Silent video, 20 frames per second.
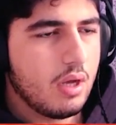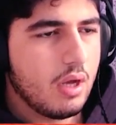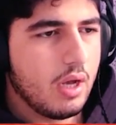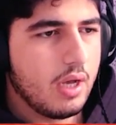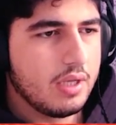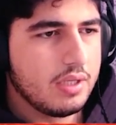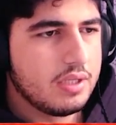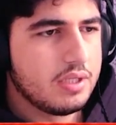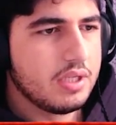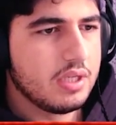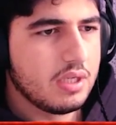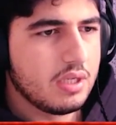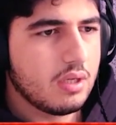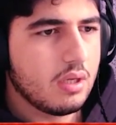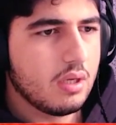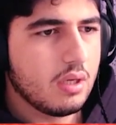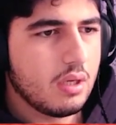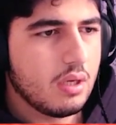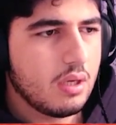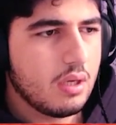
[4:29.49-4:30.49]
I think.
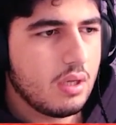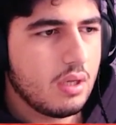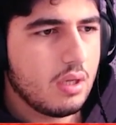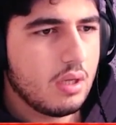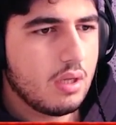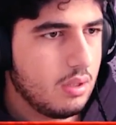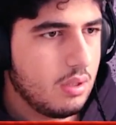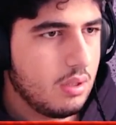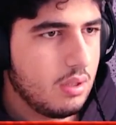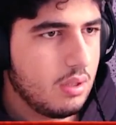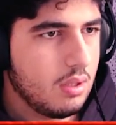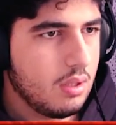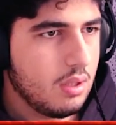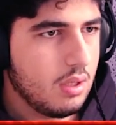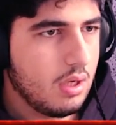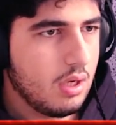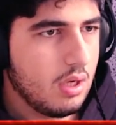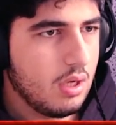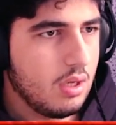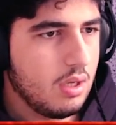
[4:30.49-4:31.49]

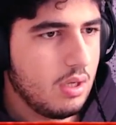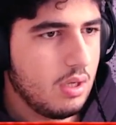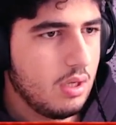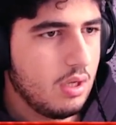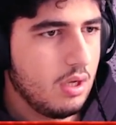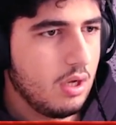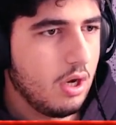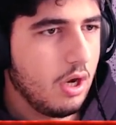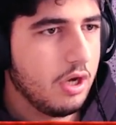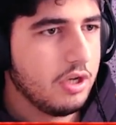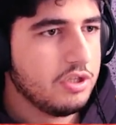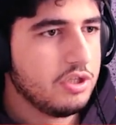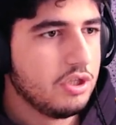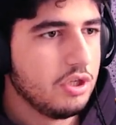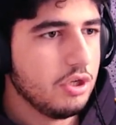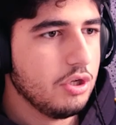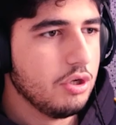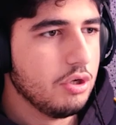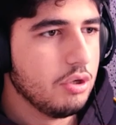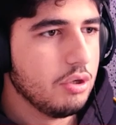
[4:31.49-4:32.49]
Ah, I
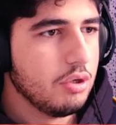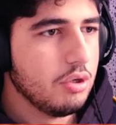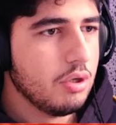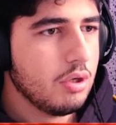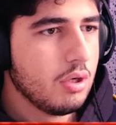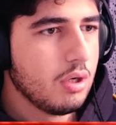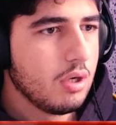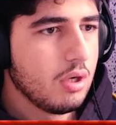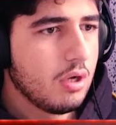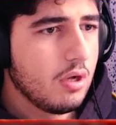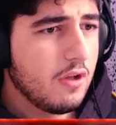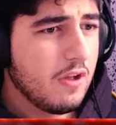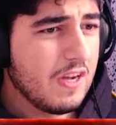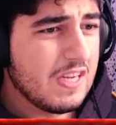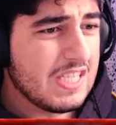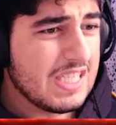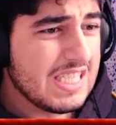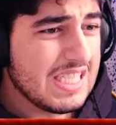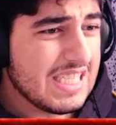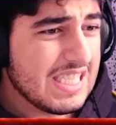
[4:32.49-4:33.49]
see you.
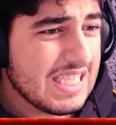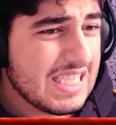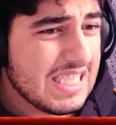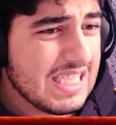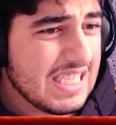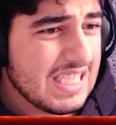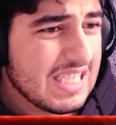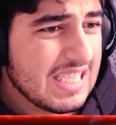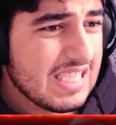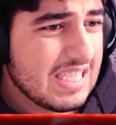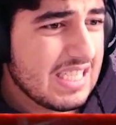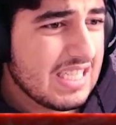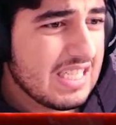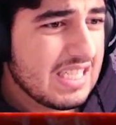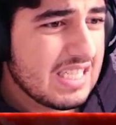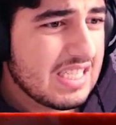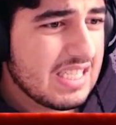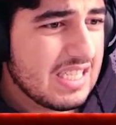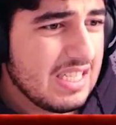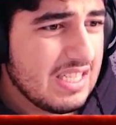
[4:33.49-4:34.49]
I
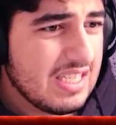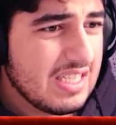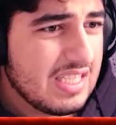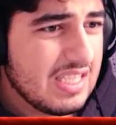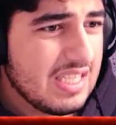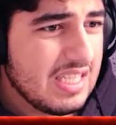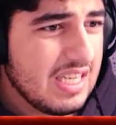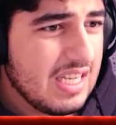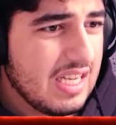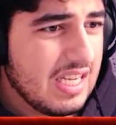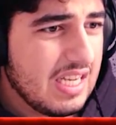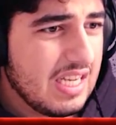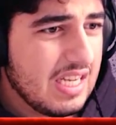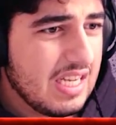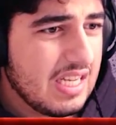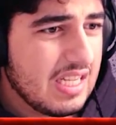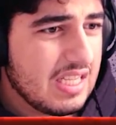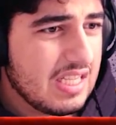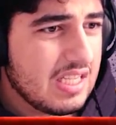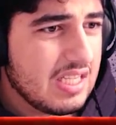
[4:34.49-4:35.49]
close
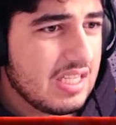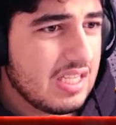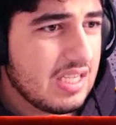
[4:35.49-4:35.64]
it.